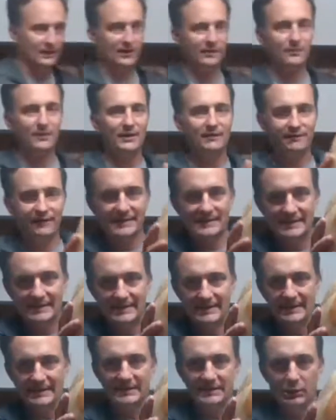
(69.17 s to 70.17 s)
have my fancy
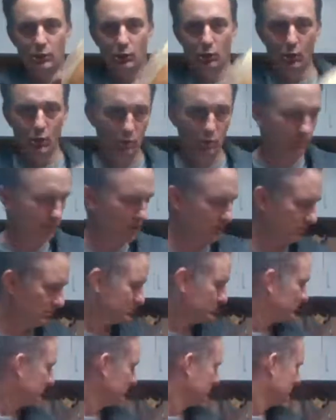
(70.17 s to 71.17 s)
dancy globe
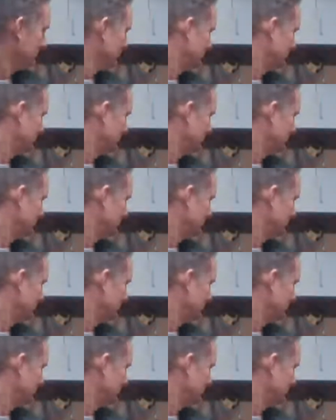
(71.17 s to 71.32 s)
and